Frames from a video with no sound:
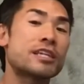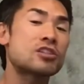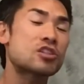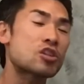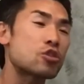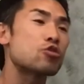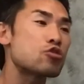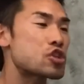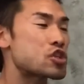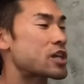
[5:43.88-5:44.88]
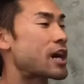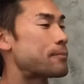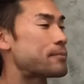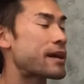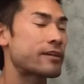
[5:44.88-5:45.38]
Solutions
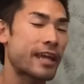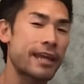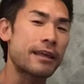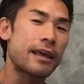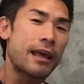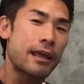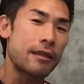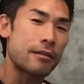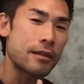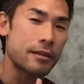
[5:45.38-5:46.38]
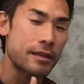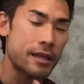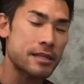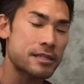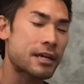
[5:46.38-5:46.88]
Cup. Now, again,
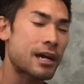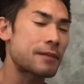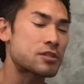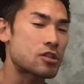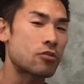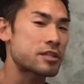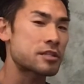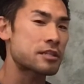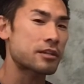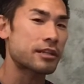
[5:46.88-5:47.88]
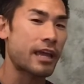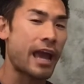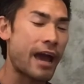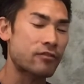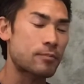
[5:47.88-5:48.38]
these cups don't necessarily
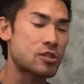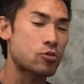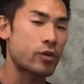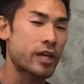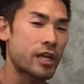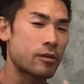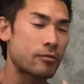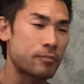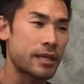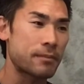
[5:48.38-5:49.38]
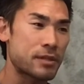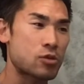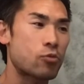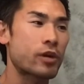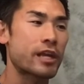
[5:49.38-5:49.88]
have to be
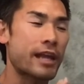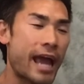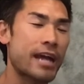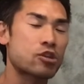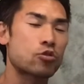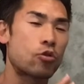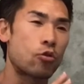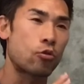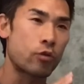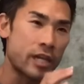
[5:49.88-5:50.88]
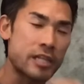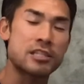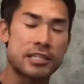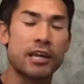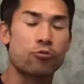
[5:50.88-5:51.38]
between actual
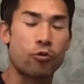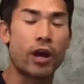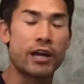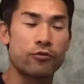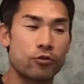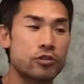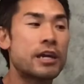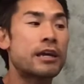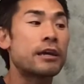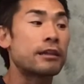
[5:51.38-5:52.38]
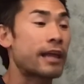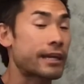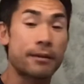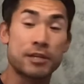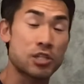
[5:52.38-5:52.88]
in-state rivals.
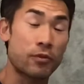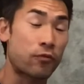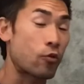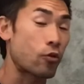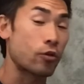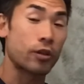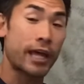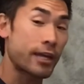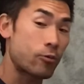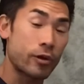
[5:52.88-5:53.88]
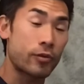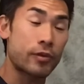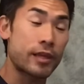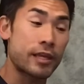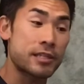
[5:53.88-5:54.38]
Like I mentioned before, like with
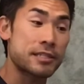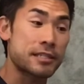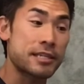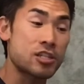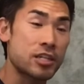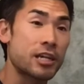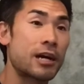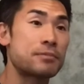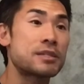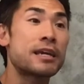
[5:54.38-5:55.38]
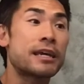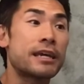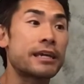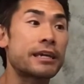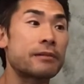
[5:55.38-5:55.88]
the Six Nation Cups,
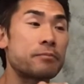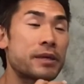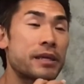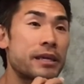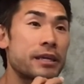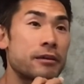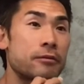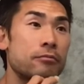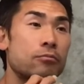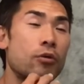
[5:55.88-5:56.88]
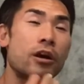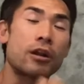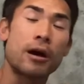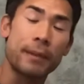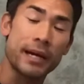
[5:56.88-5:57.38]
it can be brought
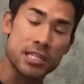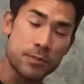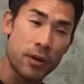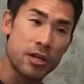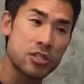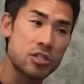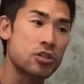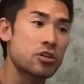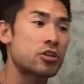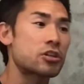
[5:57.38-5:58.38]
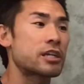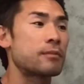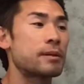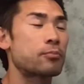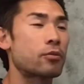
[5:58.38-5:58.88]
on by a sponsor. It
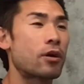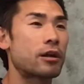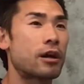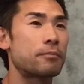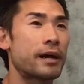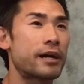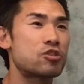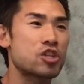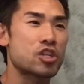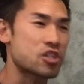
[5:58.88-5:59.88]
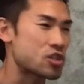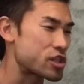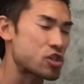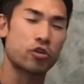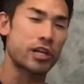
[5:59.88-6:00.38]
can be brought on by just
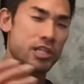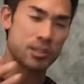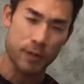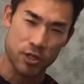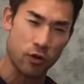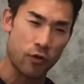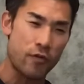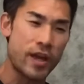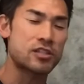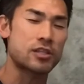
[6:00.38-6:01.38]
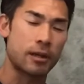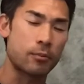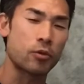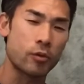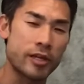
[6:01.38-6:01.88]
let's create a special event to
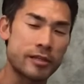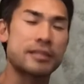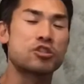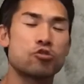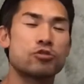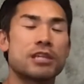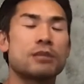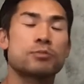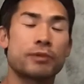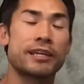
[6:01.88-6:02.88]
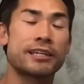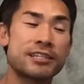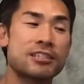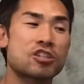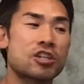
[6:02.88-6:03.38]
commemorate these two teams playing
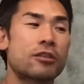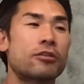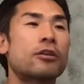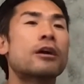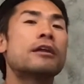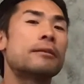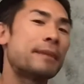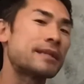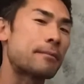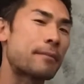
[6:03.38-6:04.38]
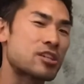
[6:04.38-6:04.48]
against each other to make the match a